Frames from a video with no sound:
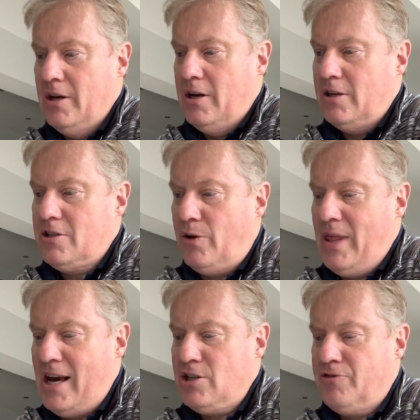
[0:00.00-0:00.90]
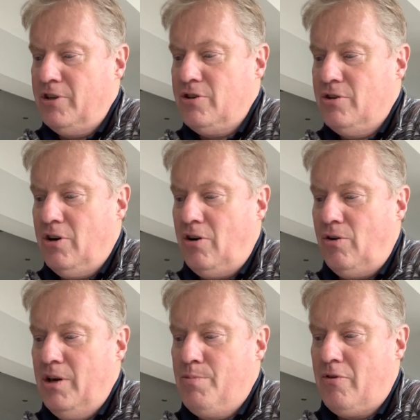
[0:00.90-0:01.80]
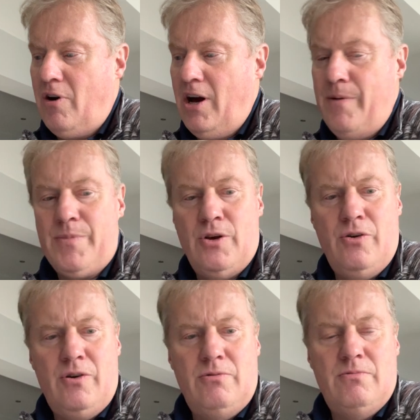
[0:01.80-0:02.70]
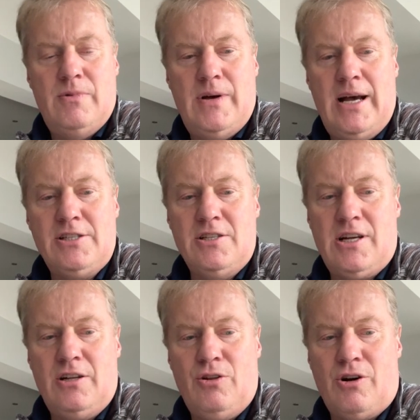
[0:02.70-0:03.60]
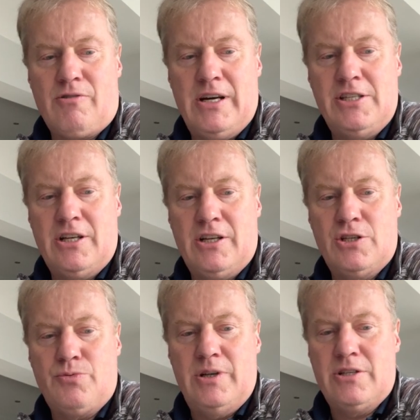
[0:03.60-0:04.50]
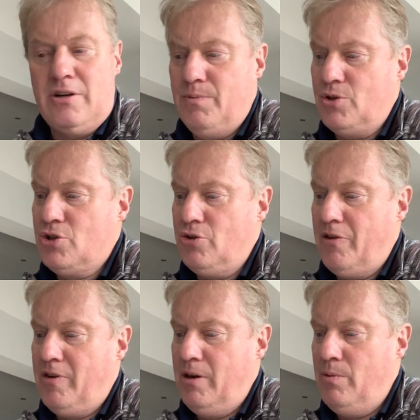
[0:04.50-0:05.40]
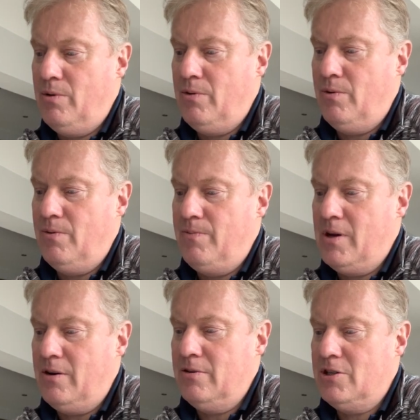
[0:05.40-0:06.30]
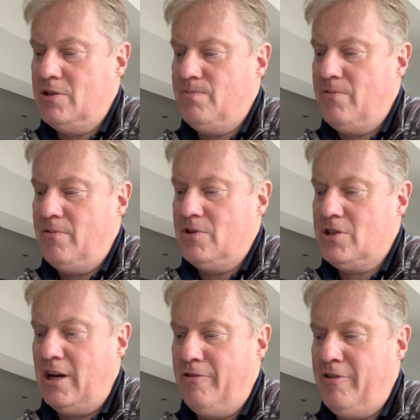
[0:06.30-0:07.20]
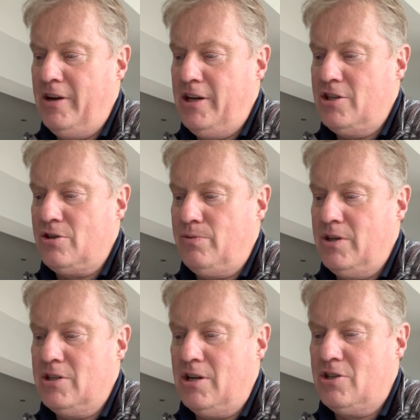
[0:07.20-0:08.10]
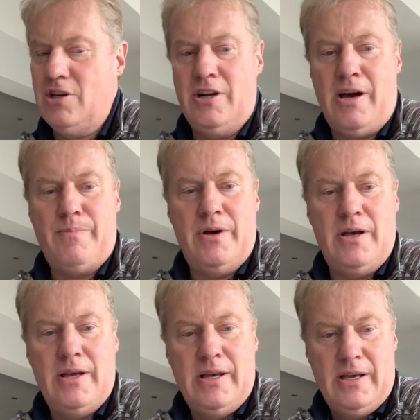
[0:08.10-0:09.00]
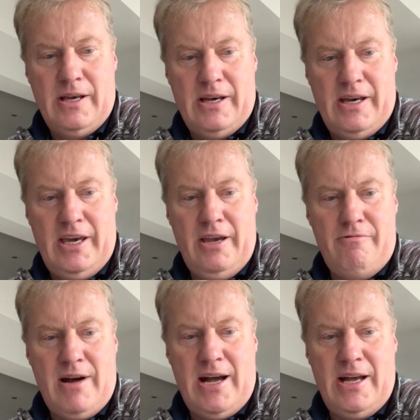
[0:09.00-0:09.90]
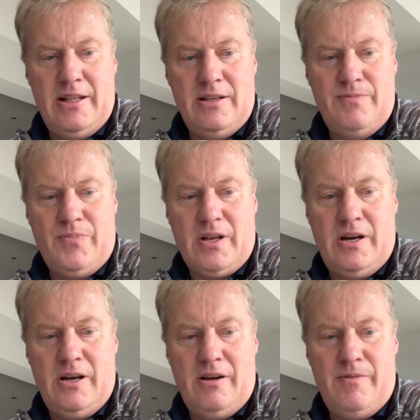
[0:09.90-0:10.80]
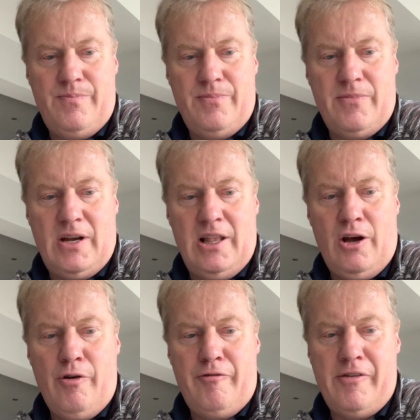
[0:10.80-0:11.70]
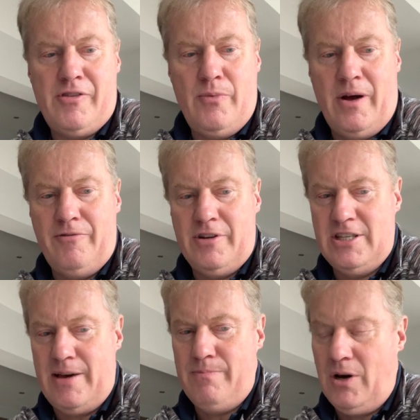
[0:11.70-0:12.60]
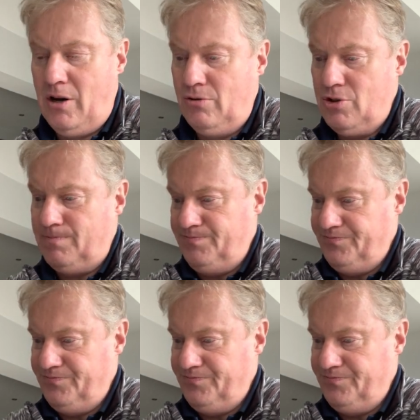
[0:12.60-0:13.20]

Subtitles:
I'll start with Ashford, who got Ollie Pryor, who hasn't done a lot of racing this winter. I'm not sure if his state of fitness or whether he's going to turn up, but he ran a low 51 for 10 miles